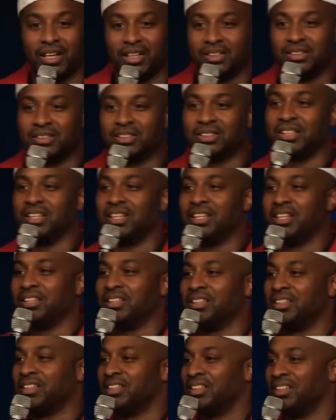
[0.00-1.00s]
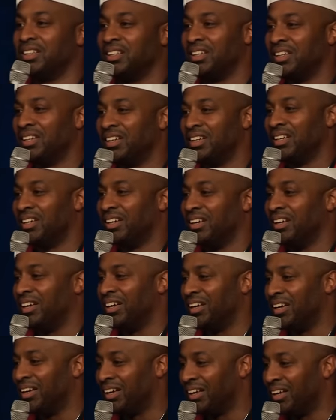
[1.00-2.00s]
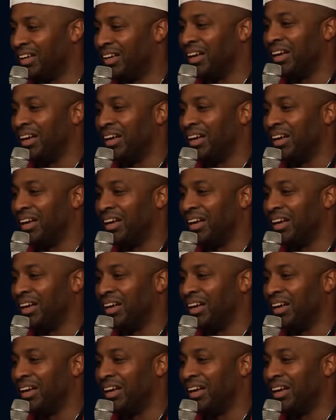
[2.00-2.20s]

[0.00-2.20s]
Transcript: I understand. Uh,